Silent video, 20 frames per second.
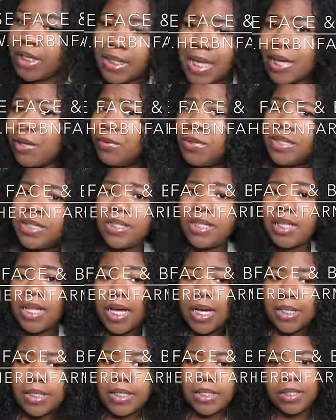I do instant
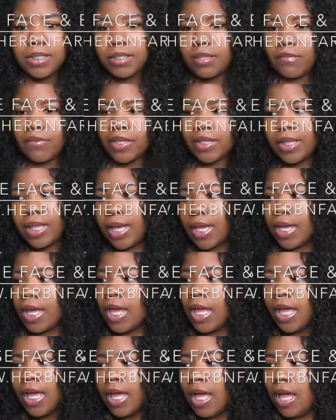locks and stuff like that,
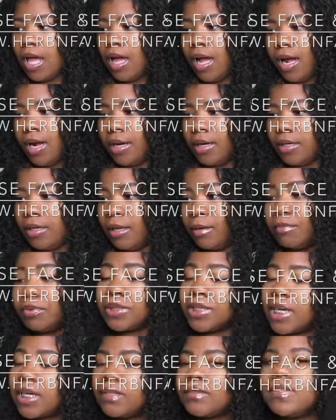and
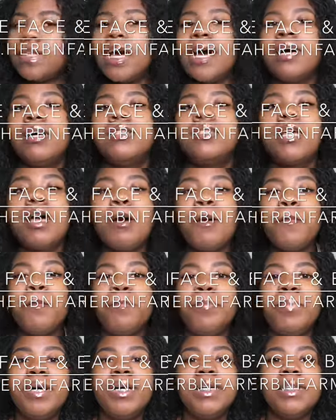protective styles.
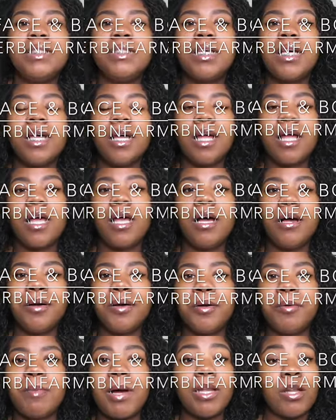But
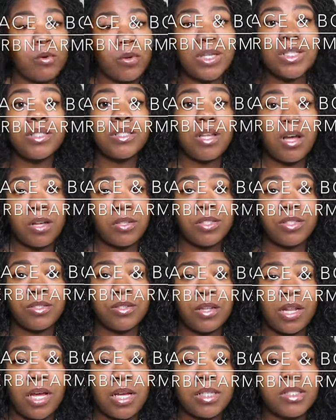I don't install
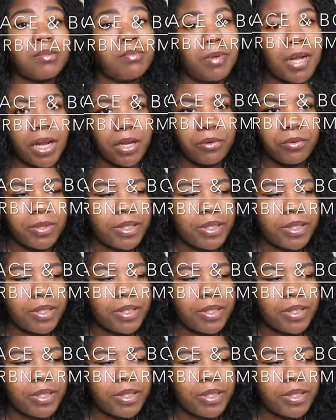sister locks, but I do